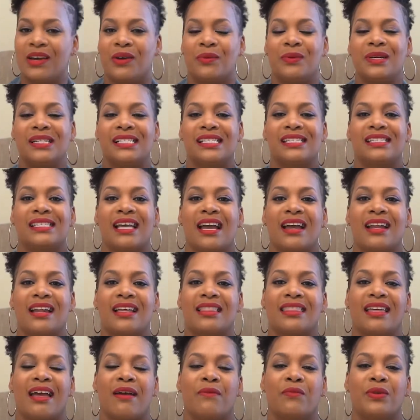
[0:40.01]
We
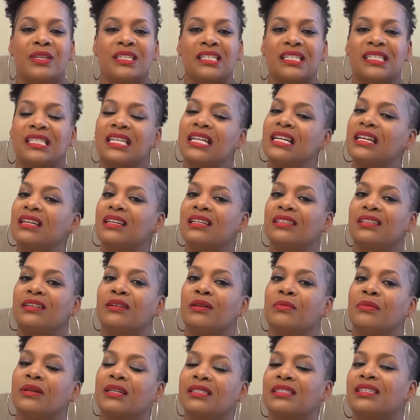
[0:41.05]
decided that we just needed a
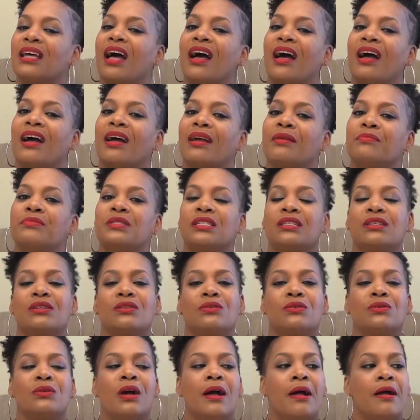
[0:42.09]
little bit of time
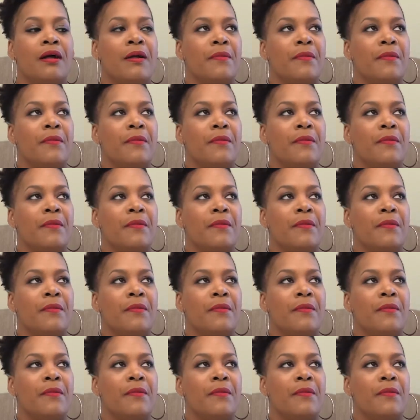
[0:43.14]
to